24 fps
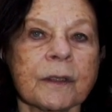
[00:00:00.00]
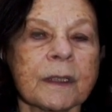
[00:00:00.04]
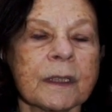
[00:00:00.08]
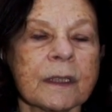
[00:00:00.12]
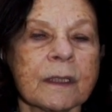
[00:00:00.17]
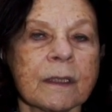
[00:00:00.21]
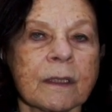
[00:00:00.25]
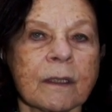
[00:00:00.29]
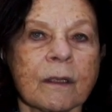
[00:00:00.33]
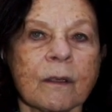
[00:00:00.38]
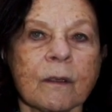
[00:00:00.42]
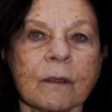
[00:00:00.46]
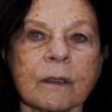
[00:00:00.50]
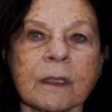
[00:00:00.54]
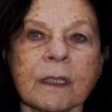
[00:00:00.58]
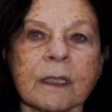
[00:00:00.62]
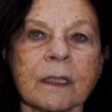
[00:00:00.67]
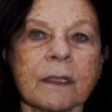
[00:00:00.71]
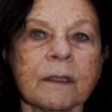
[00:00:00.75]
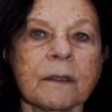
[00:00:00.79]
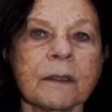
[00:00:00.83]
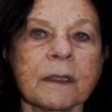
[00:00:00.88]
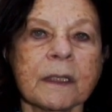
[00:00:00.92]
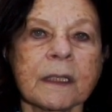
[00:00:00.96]
He did a whole
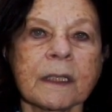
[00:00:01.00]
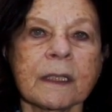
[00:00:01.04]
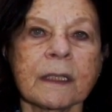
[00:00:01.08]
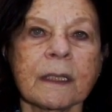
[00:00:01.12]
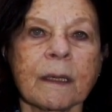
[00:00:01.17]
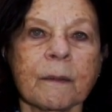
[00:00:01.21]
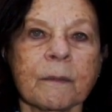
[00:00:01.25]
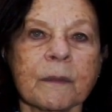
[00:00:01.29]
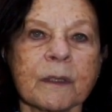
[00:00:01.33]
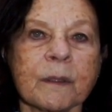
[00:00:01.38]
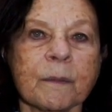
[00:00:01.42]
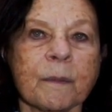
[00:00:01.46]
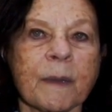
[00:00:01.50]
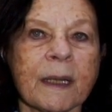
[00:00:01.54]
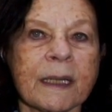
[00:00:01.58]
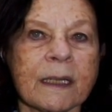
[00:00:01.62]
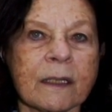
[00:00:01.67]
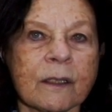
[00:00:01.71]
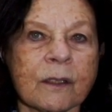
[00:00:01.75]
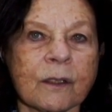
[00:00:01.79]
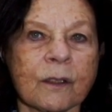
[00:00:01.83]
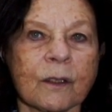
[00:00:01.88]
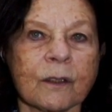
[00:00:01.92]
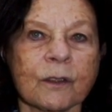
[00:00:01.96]
series that was
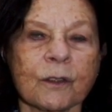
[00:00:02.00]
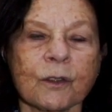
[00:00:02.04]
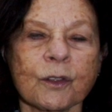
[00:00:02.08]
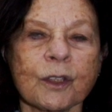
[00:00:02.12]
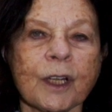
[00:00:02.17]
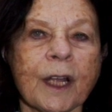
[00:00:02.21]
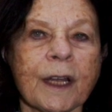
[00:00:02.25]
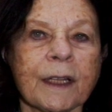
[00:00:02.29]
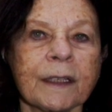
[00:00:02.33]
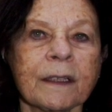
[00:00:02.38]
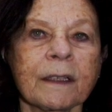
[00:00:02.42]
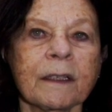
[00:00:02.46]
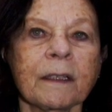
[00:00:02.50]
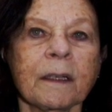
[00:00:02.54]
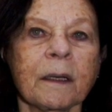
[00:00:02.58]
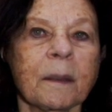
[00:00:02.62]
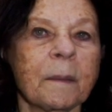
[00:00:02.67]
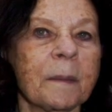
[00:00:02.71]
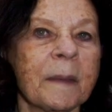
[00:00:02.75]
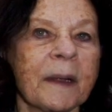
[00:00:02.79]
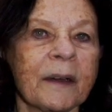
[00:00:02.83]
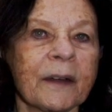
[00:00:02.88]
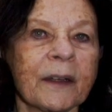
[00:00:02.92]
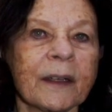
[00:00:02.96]
based on China,
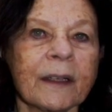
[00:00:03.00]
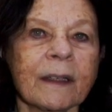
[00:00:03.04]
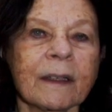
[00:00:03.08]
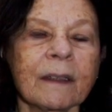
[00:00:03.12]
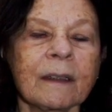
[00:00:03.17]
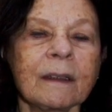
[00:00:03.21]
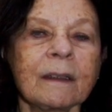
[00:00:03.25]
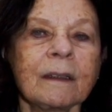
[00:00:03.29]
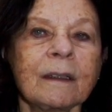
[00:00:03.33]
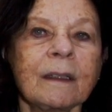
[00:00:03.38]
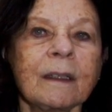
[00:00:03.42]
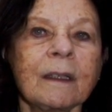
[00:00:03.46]
America,